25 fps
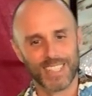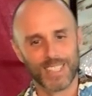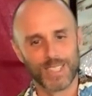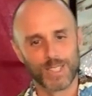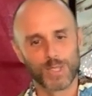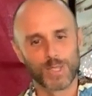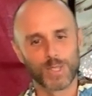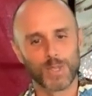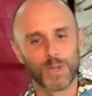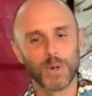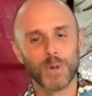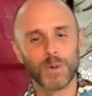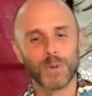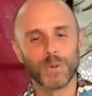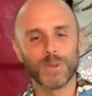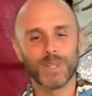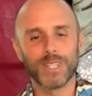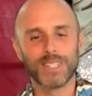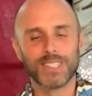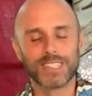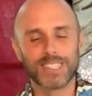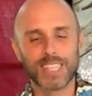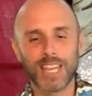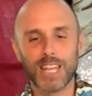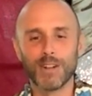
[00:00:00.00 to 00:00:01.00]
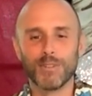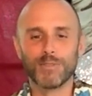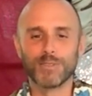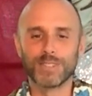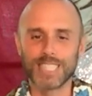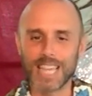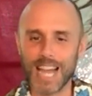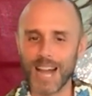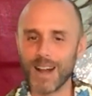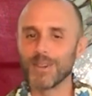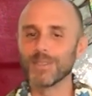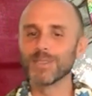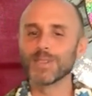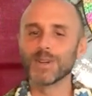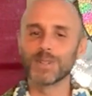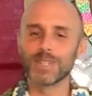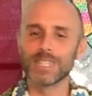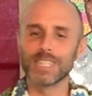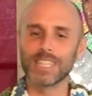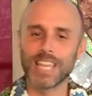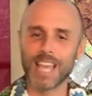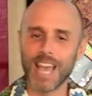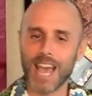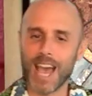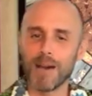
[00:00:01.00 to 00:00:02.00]
So instead of
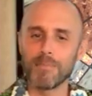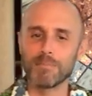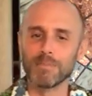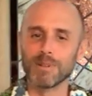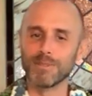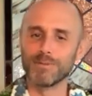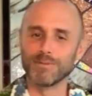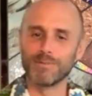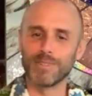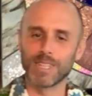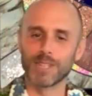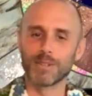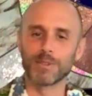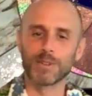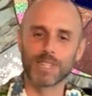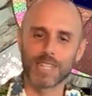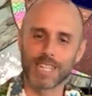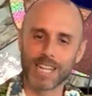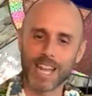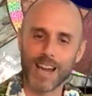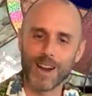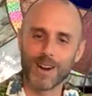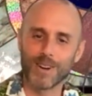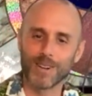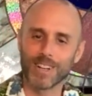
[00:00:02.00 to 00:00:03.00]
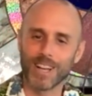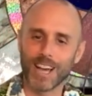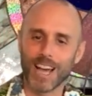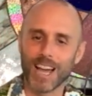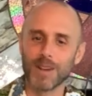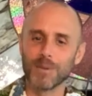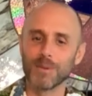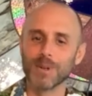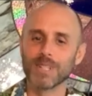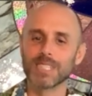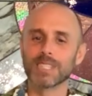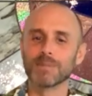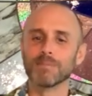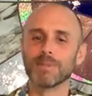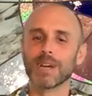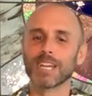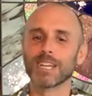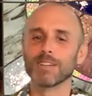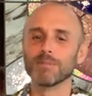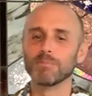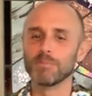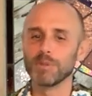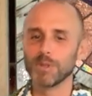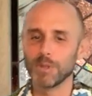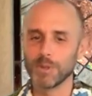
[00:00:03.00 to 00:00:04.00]
downloading the app and figuring it out, I went to my
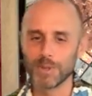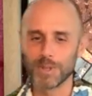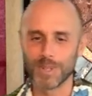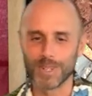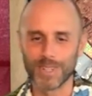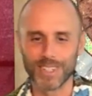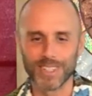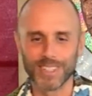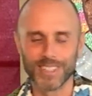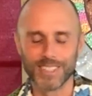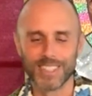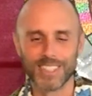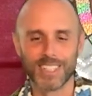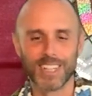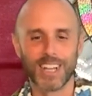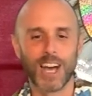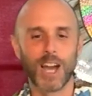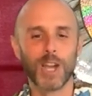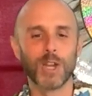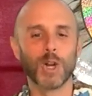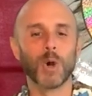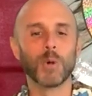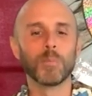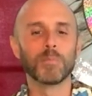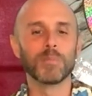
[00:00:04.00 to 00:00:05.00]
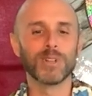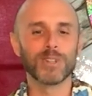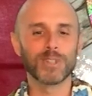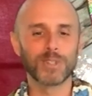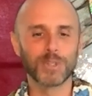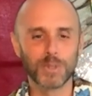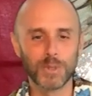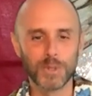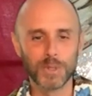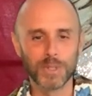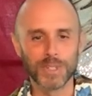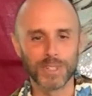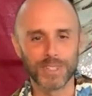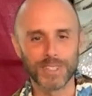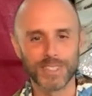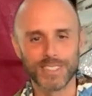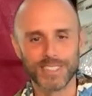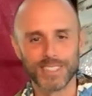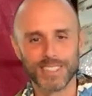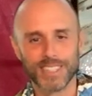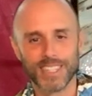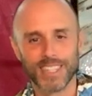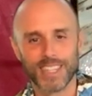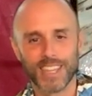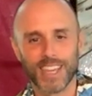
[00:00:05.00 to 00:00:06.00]
computer, I opened Google,
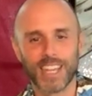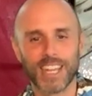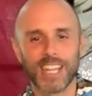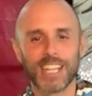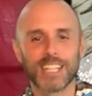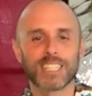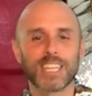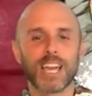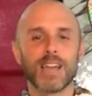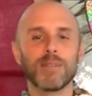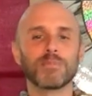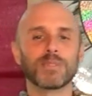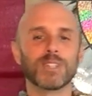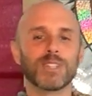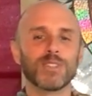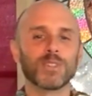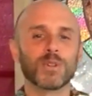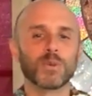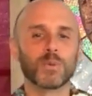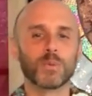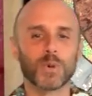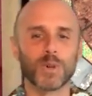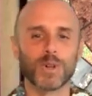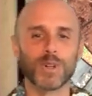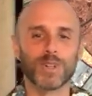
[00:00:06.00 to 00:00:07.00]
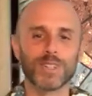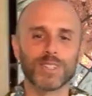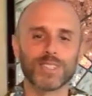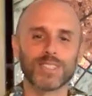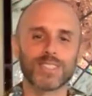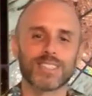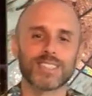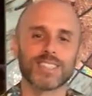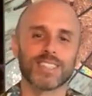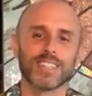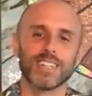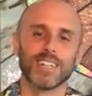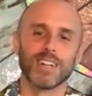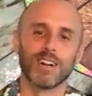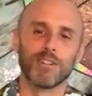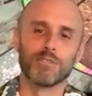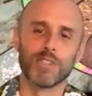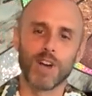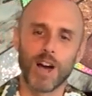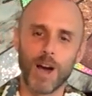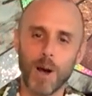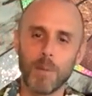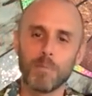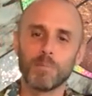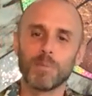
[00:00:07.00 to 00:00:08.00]
and I typed in the words of
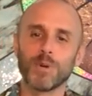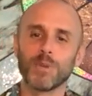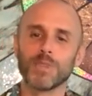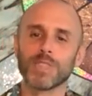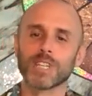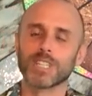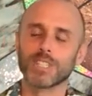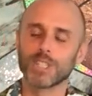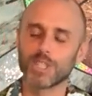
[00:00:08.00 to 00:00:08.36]
the humble, the